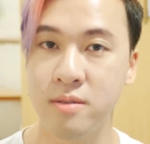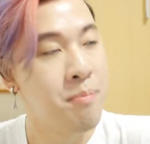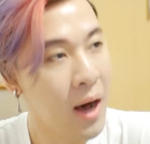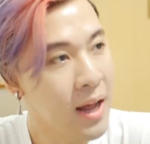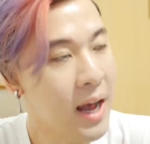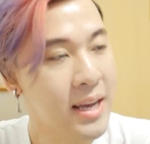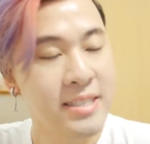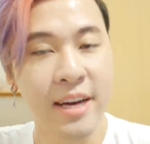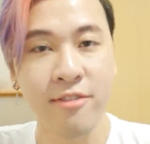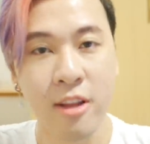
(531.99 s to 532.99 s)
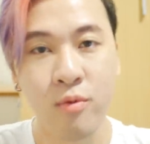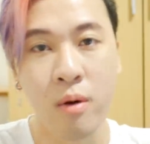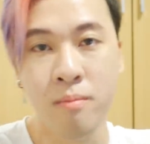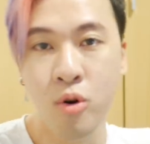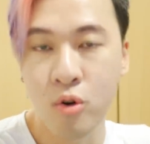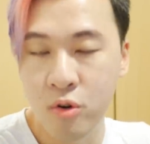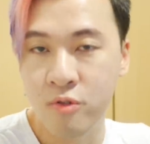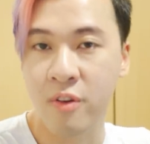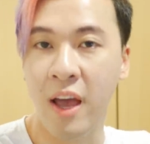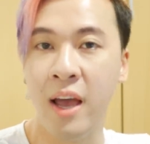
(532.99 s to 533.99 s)
But I can definitely
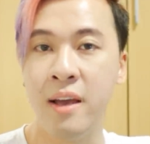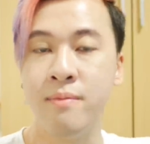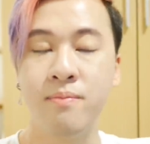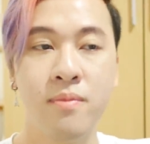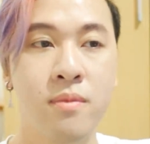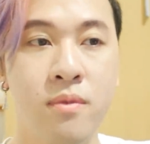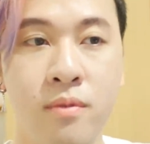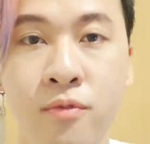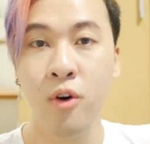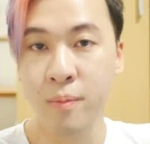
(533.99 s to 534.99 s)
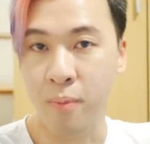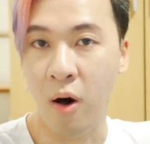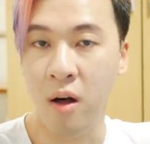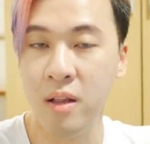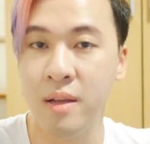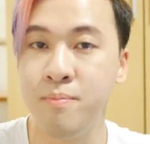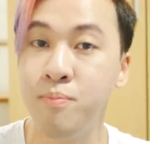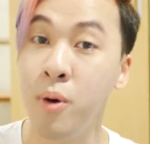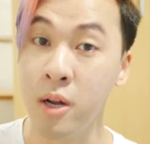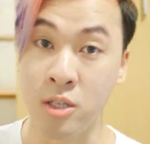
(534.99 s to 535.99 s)
remove a football and
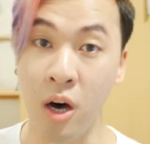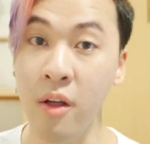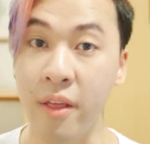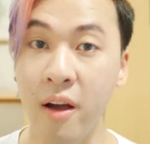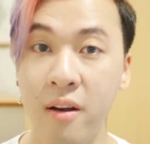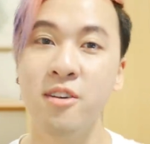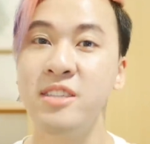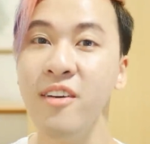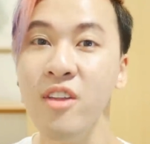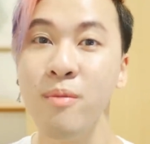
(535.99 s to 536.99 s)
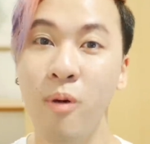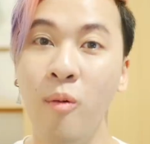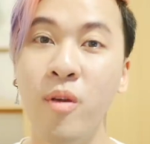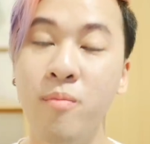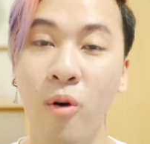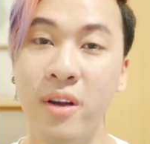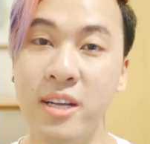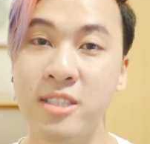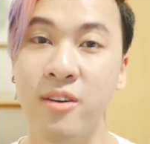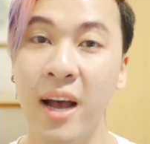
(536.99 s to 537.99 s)
put a doll there. There's definitely probably more
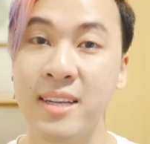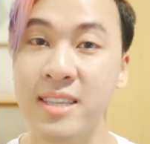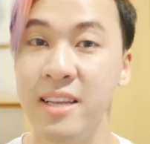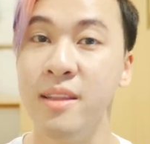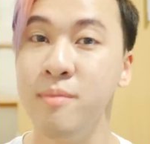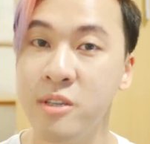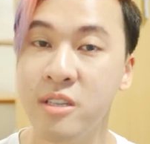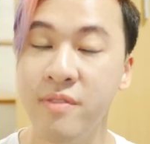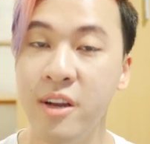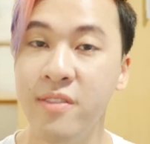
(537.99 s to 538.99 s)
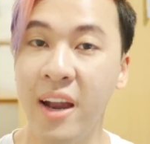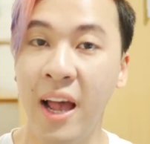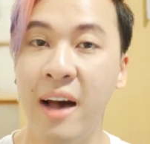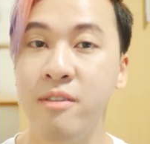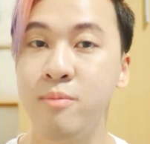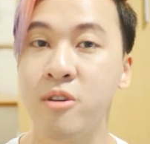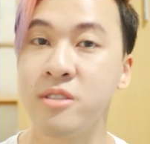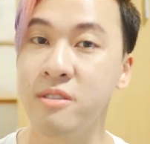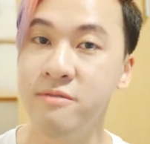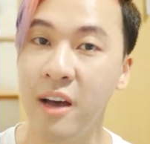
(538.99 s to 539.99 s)
Easter eggs in the music video that I haven't
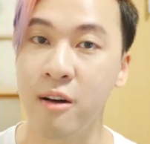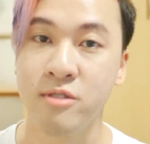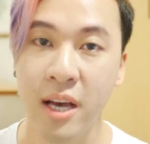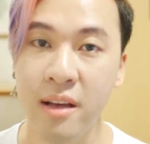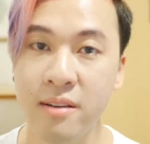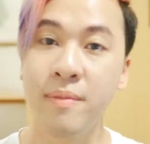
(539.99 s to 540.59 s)
personally found yet.